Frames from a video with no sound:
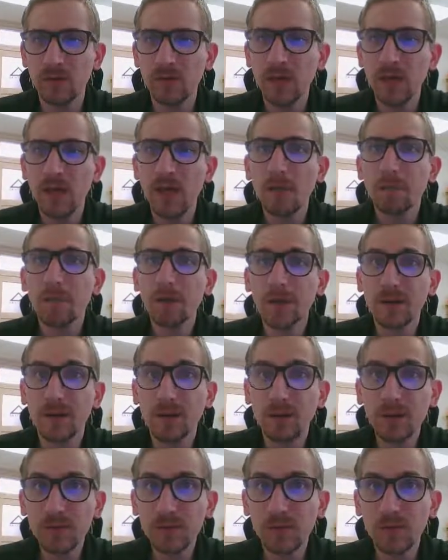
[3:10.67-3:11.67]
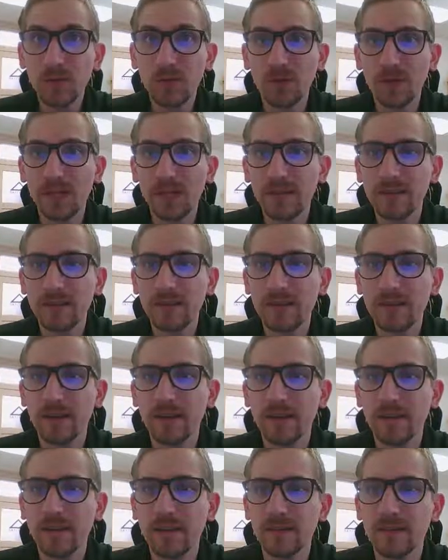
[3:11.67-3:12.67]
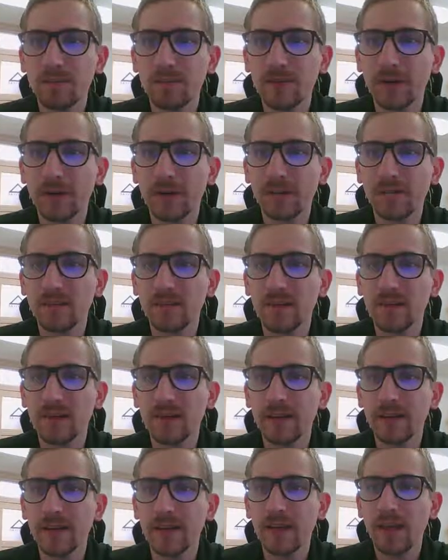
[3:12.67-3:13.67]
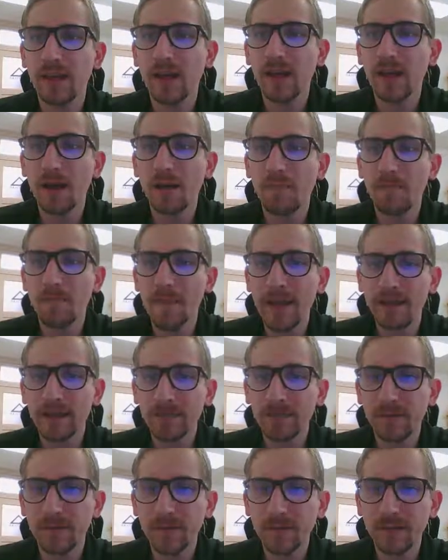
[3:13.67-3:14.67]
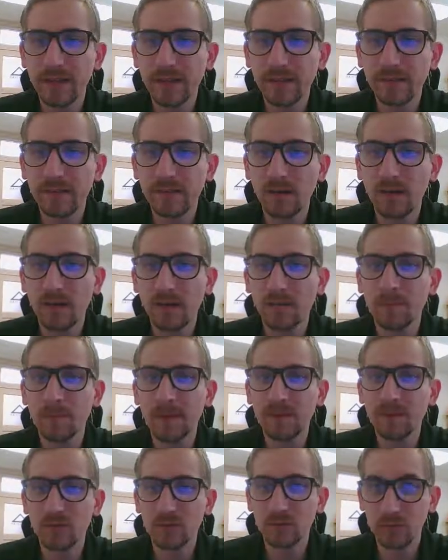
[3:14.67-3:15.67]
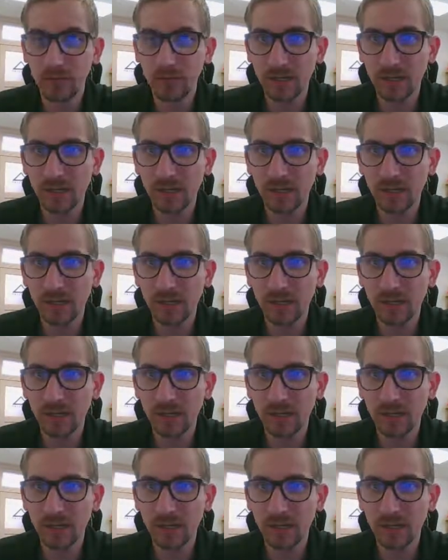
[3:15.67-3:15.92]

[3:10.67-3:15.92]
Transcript: but also what it does is it brings on a magnifying glass onto my screen,